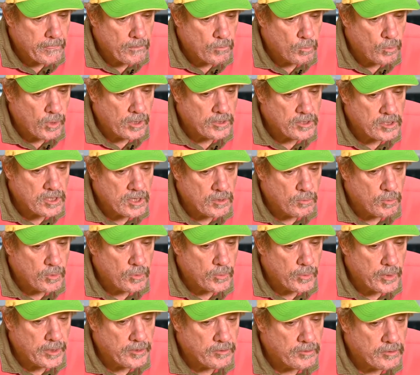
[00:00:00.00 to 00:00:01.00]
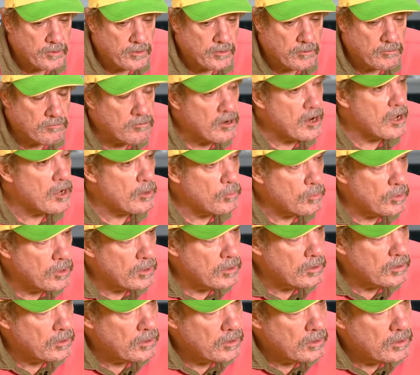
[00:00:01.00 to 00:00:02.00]
One year we went to
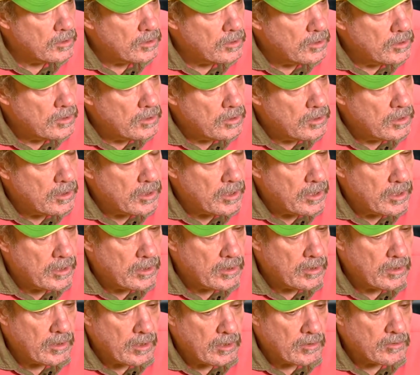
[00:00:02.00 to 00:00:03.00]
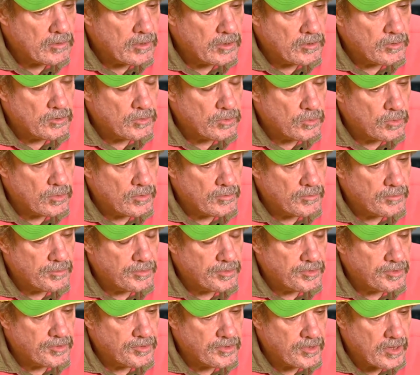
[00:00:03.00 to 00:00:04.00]
Rawa on a sort of
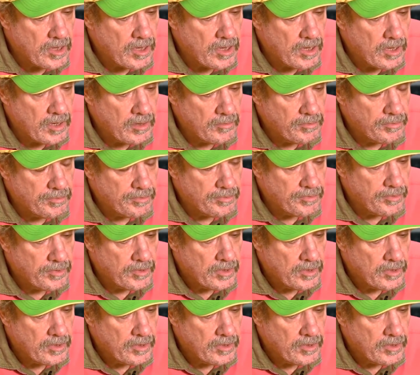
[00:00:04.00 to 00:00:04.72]
staff